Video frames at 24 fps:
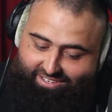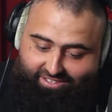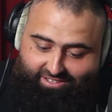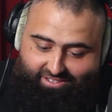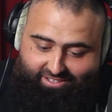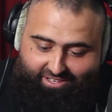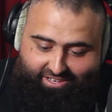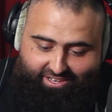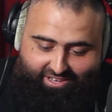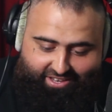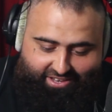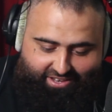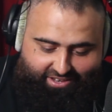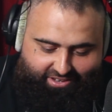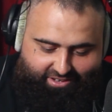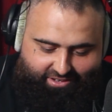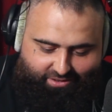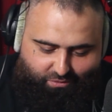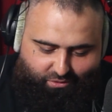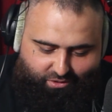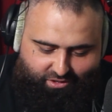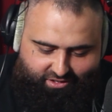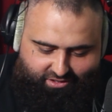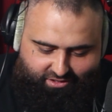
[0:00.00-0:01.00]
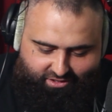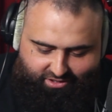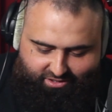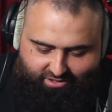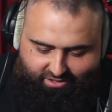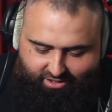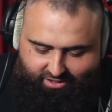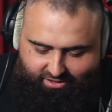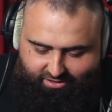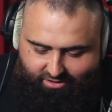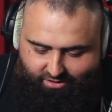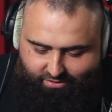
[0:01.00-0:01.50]
Yeah. What is this?
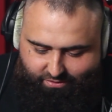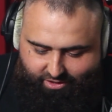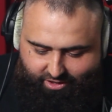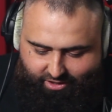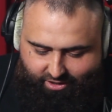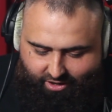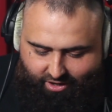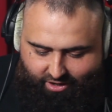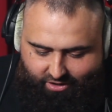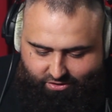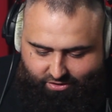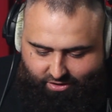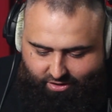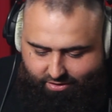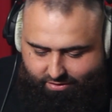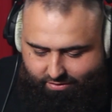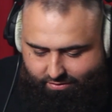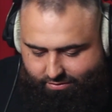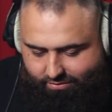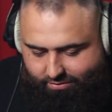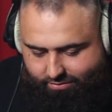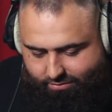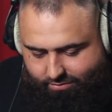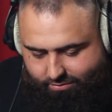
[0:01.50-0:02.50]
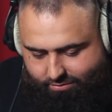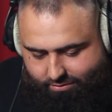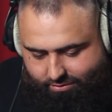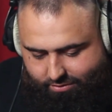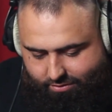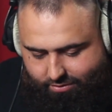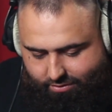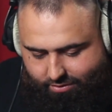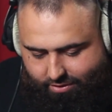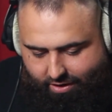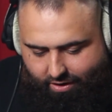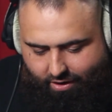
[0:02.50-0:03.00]
60 ring gauge, huh?
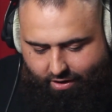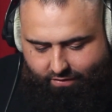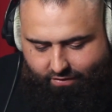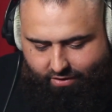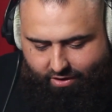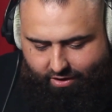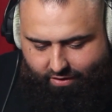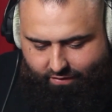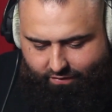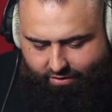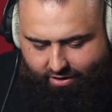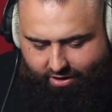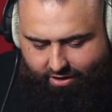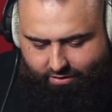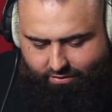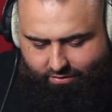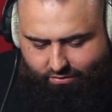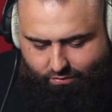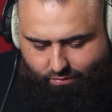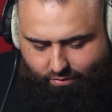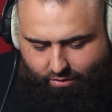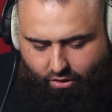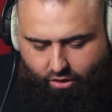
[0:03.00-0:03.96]
I haven't had this one.